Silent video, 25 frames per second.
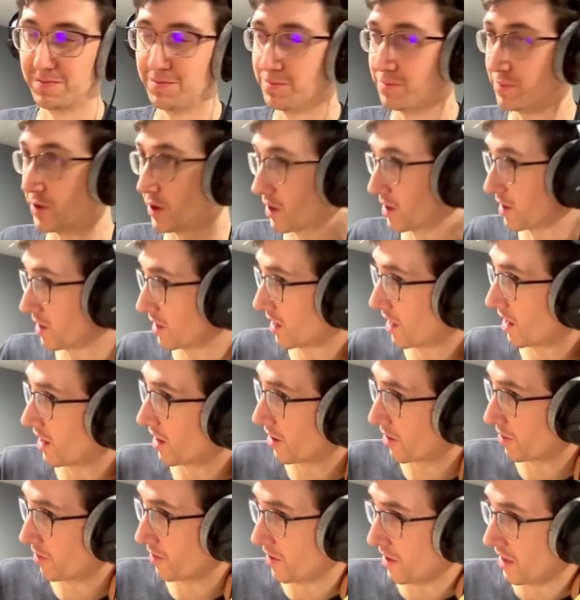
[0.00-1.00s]
book.
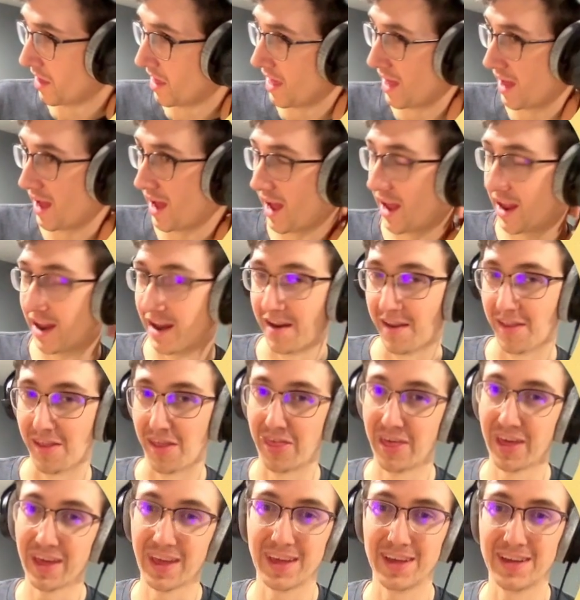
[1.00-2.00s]
And the
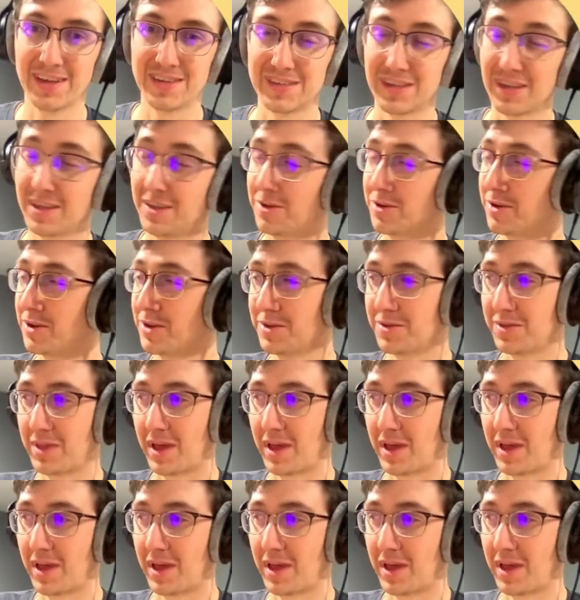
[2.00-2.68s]
thing is, and you can do